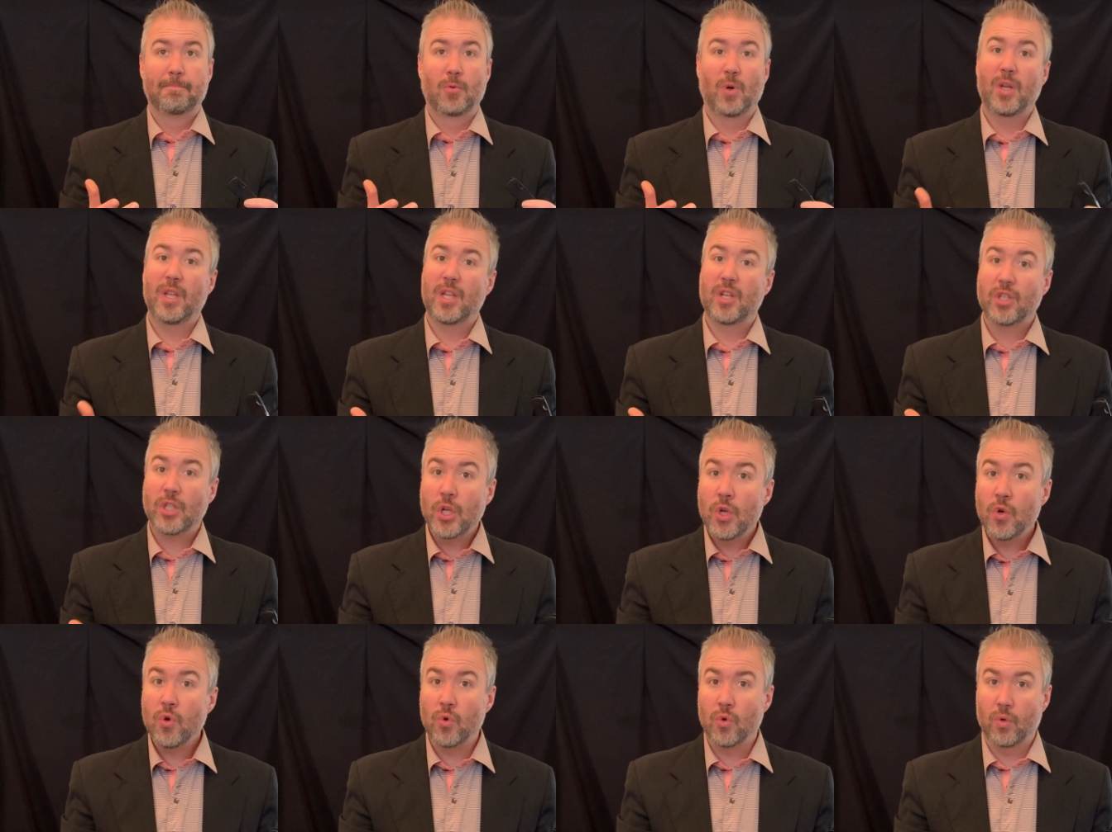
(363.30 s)
Really
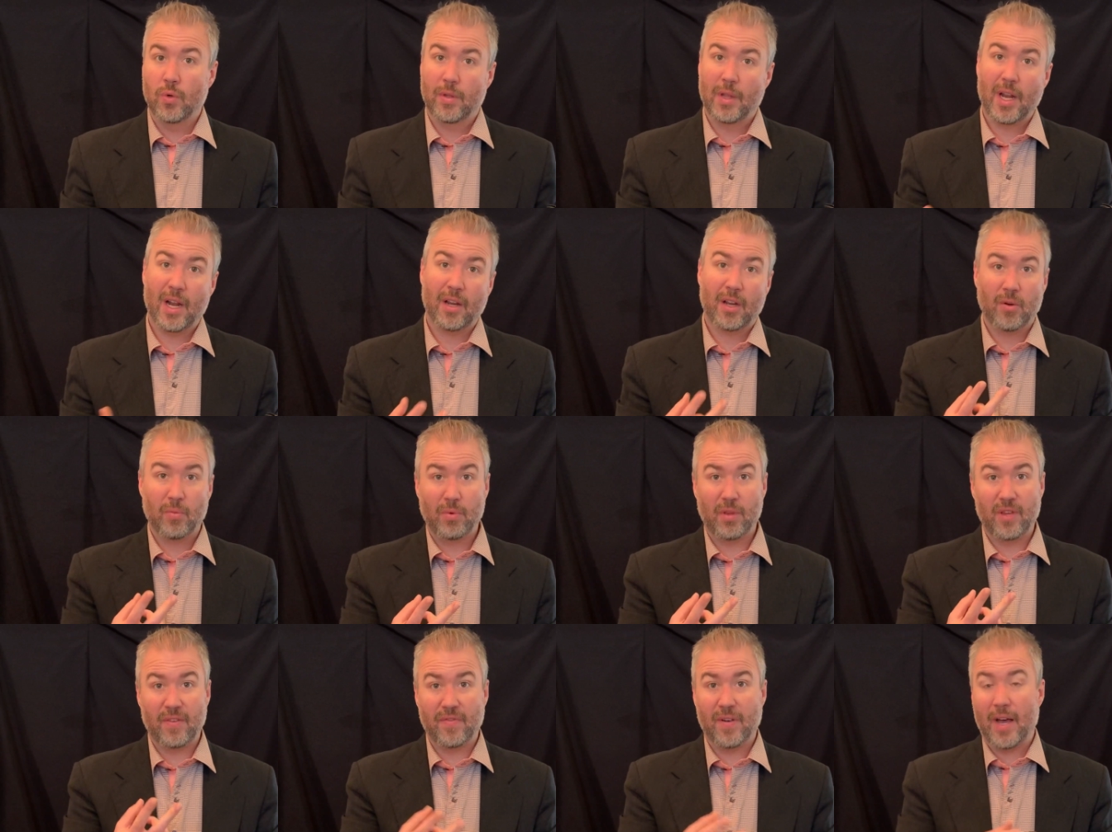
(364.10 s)
two that I
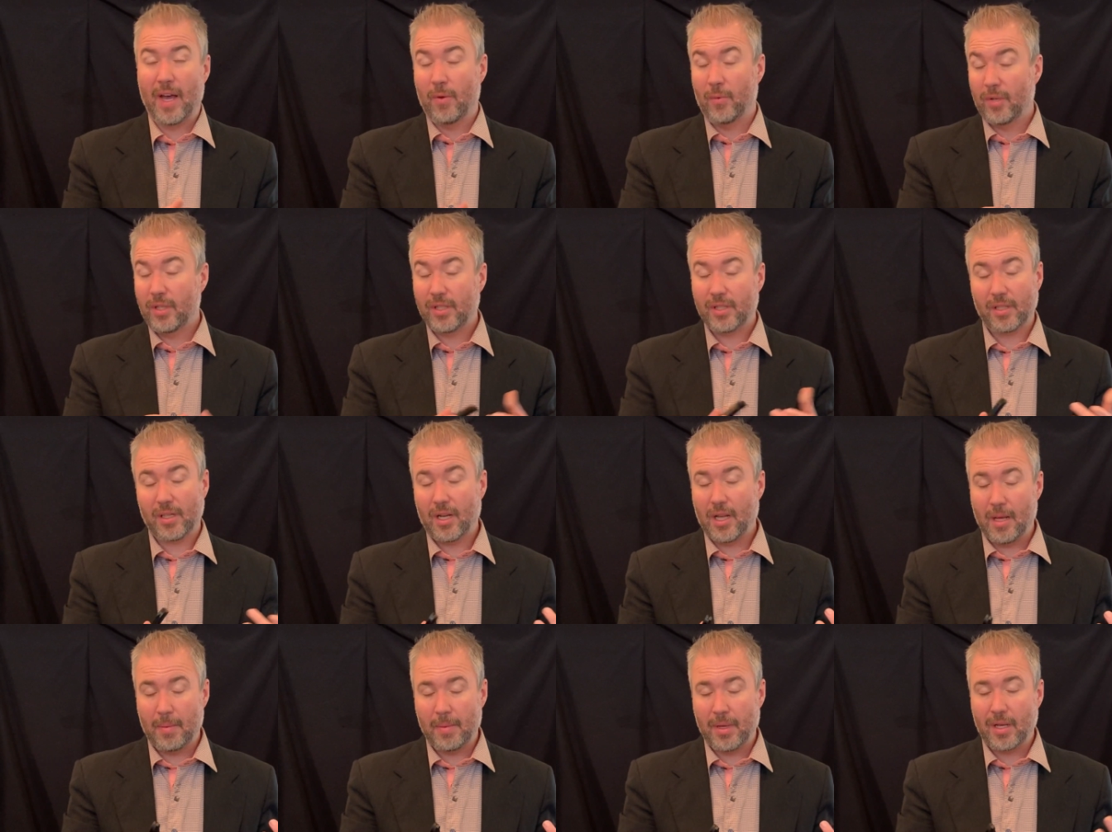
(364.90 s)
could really find, which,
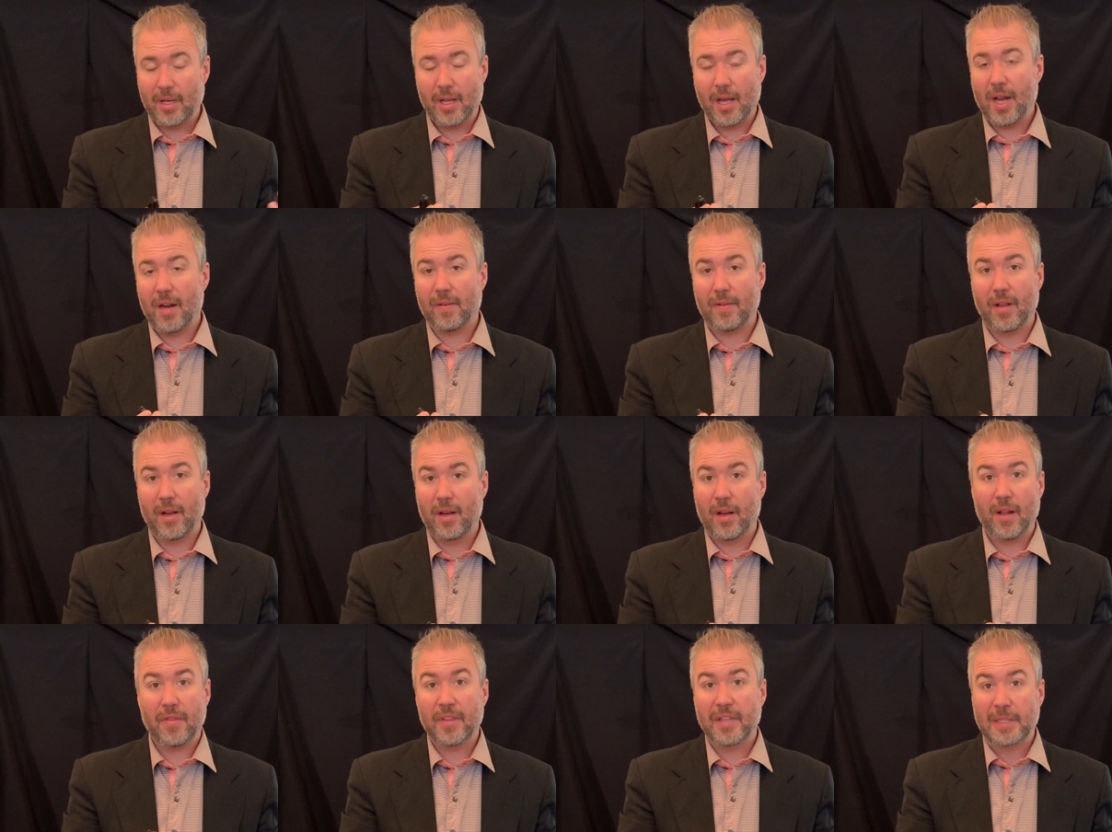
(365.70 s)
I mean,
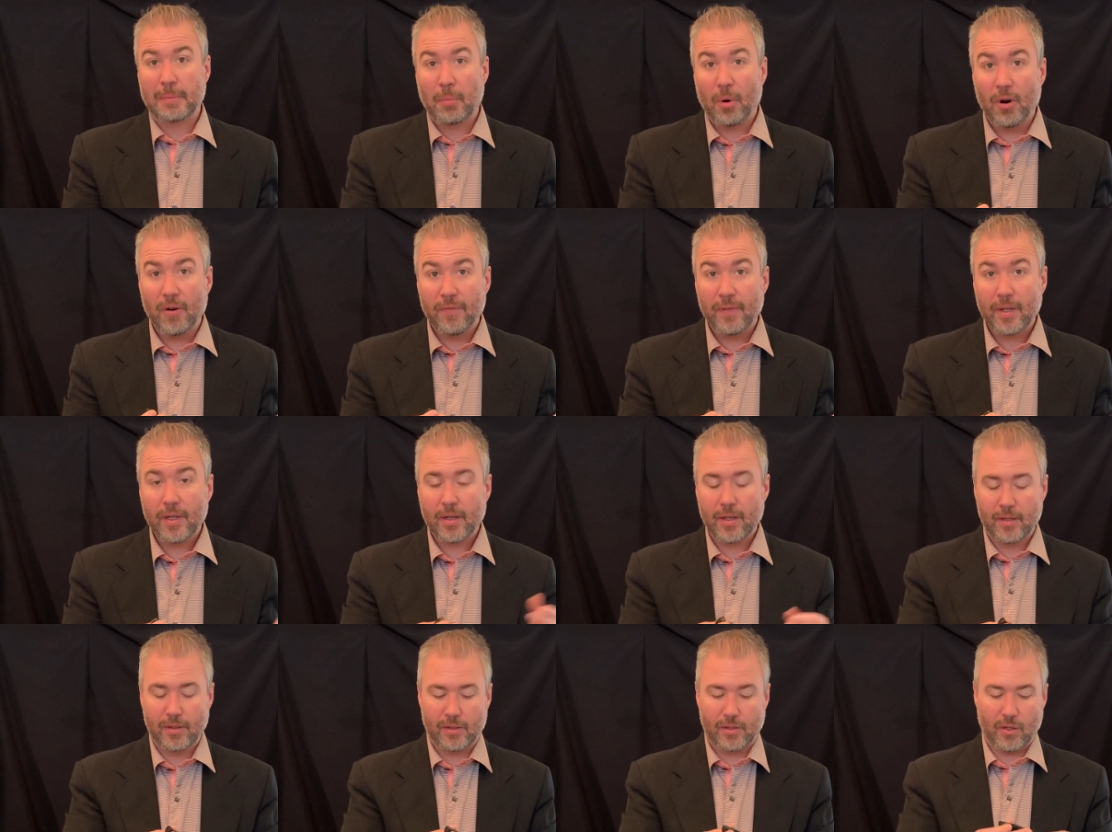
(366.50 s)
nothing's
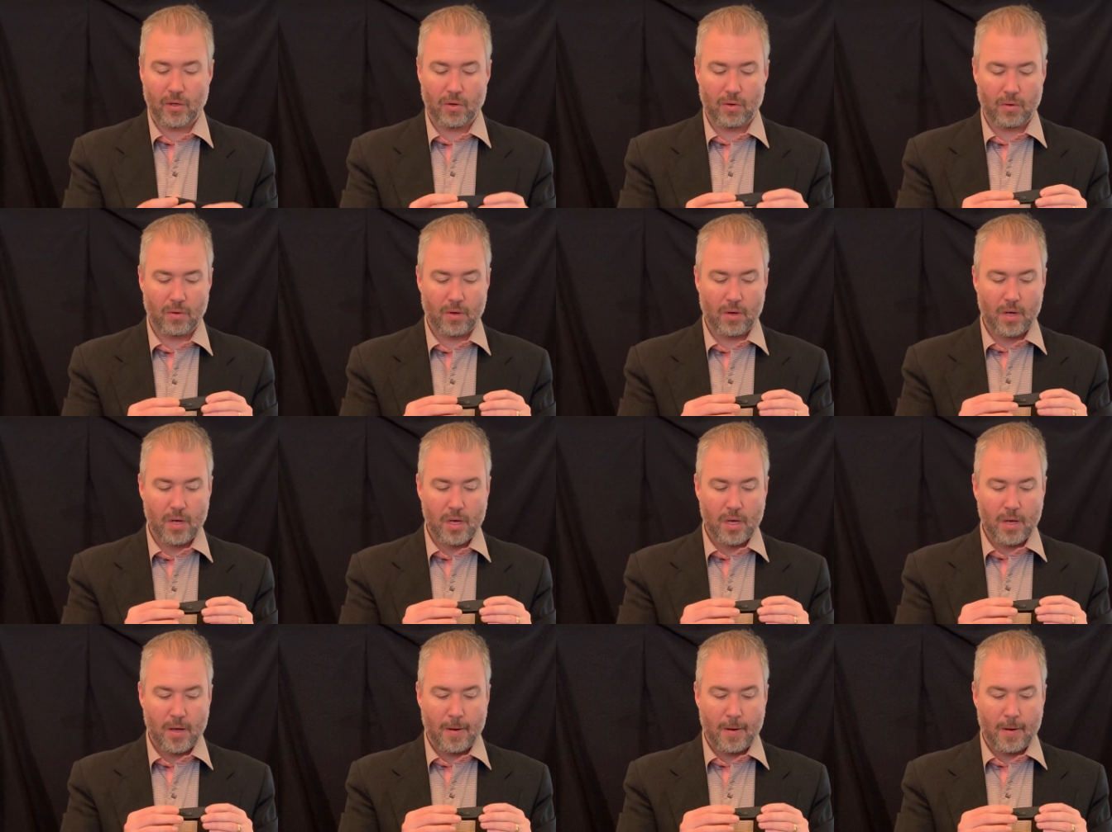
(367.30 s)
perfect. So